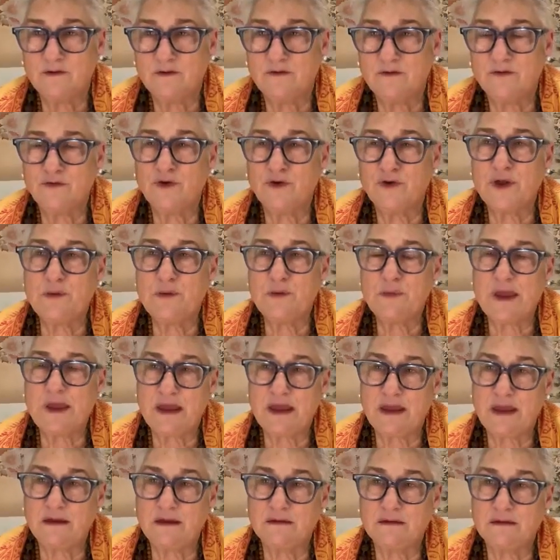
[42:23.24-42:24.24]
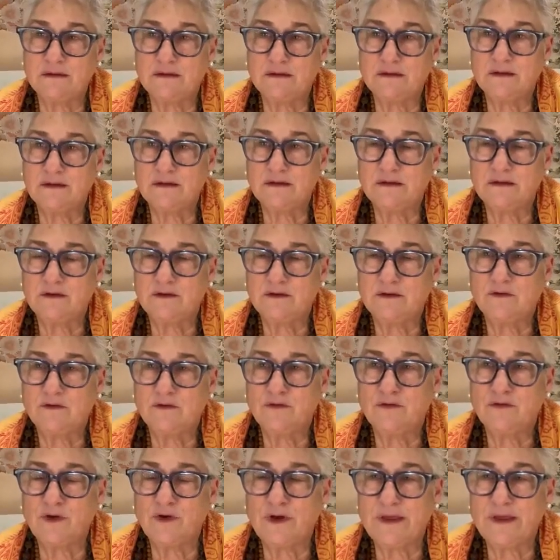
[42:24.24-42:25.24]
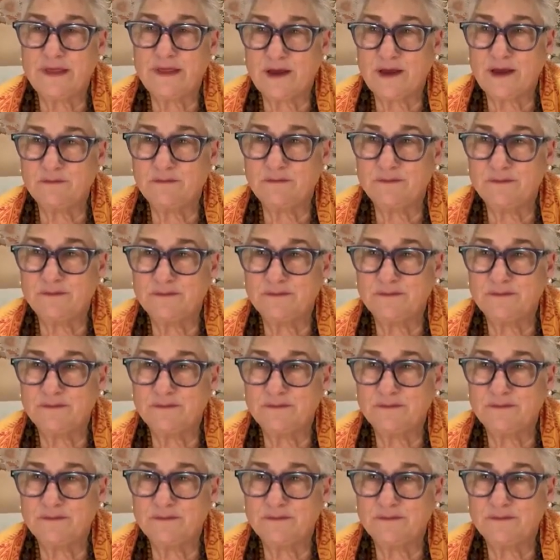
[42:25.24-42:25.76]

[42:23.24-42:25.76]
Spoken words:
Free me, free them.